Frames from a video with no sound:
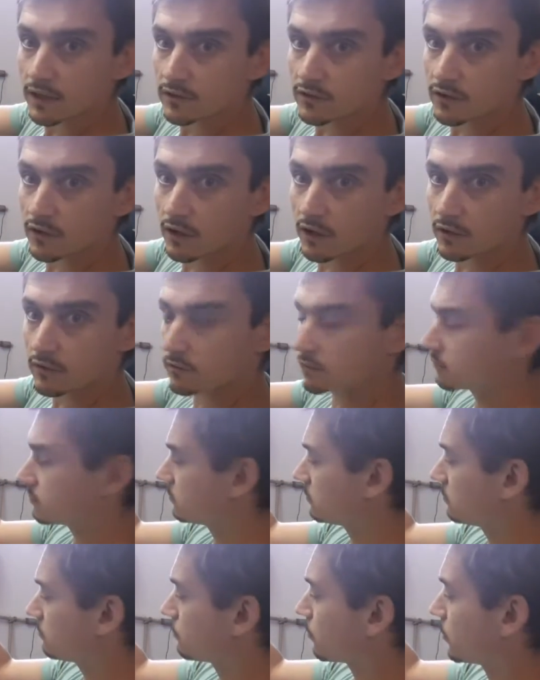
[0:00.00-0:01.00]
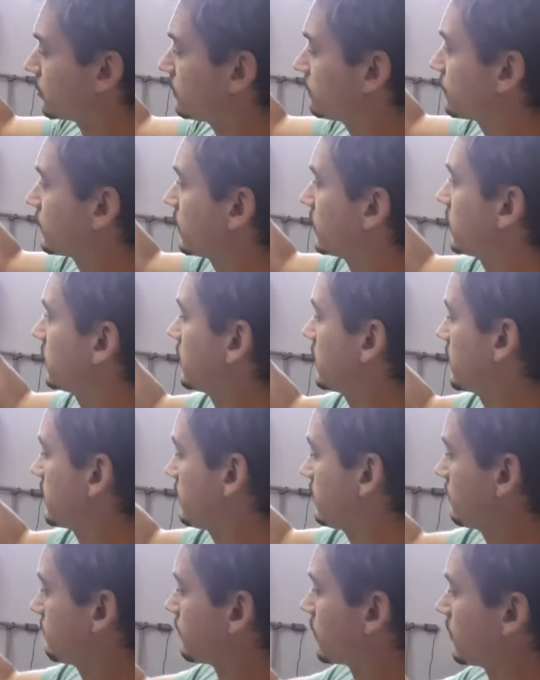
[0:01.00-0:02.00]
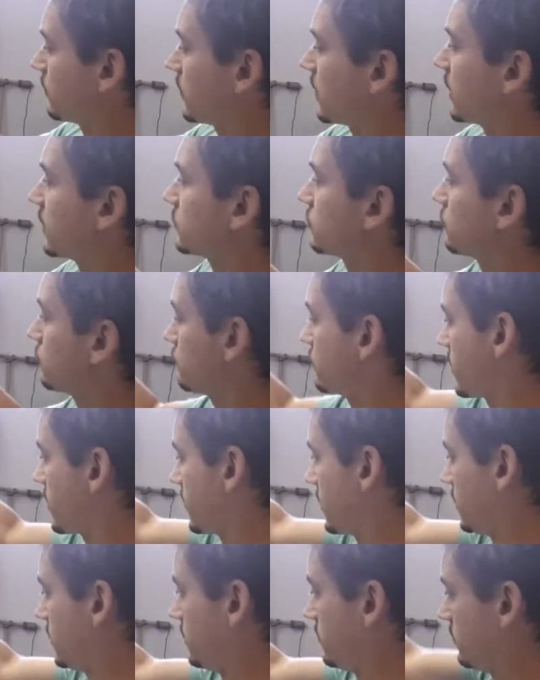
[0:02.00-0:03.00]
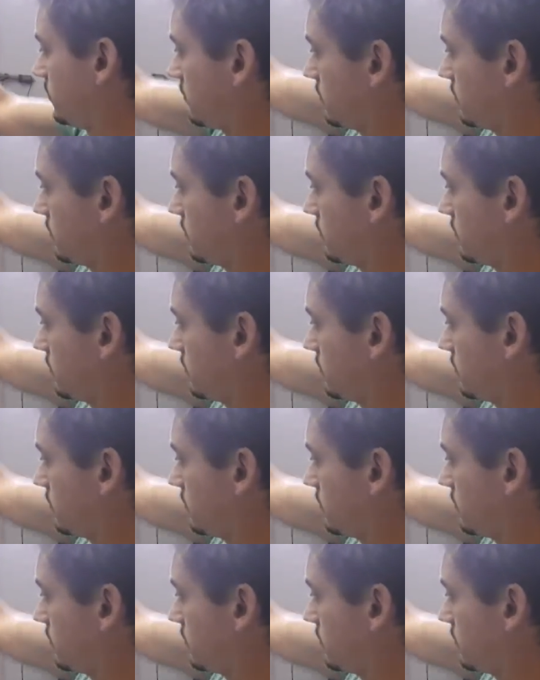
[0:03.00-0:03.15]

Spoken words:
It's got body filler and fiberglass already